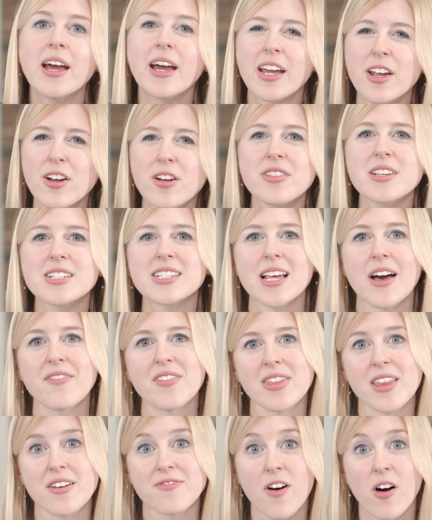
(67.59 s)
Here are the
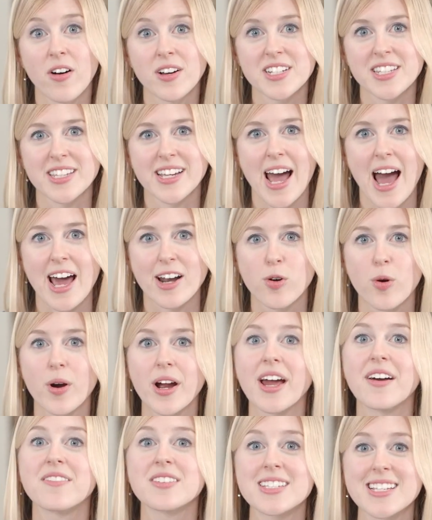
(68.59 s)
seven that fall into the
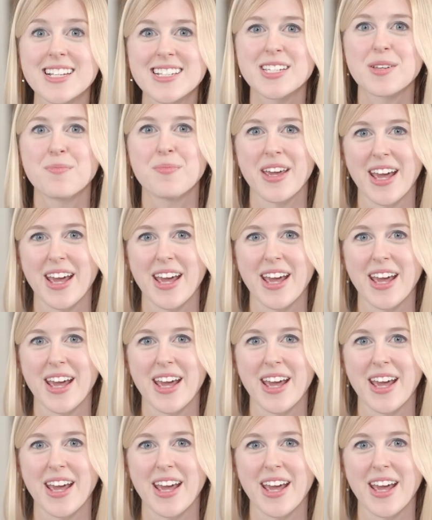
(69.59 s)
category of system